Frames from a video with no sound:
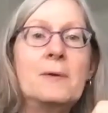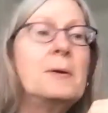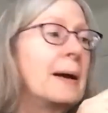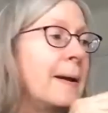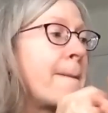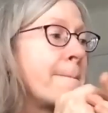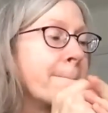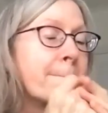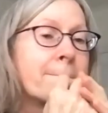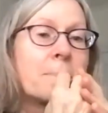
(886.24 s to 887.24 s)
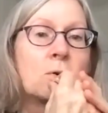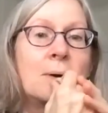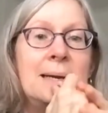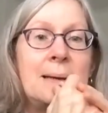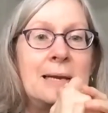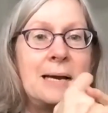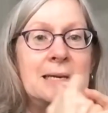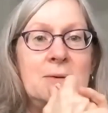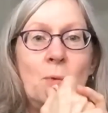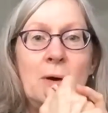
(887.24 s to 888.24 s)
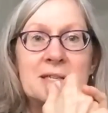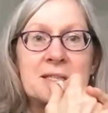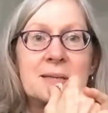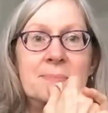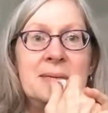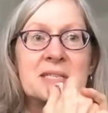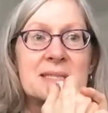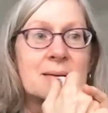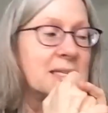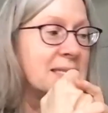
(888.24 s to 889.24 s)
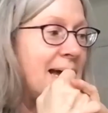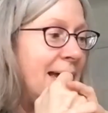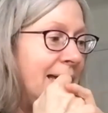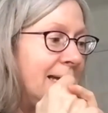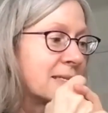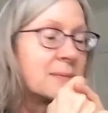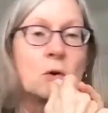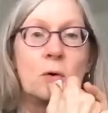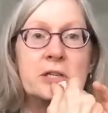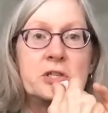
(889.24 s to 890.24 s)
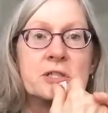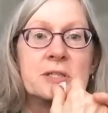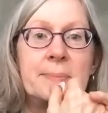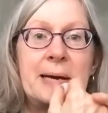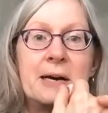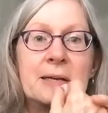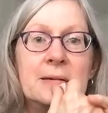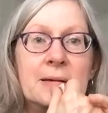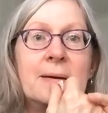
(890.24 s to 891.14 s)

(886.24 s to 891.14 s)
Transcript: Okay. Great. I didn't want us to miss, because I had some questions about it.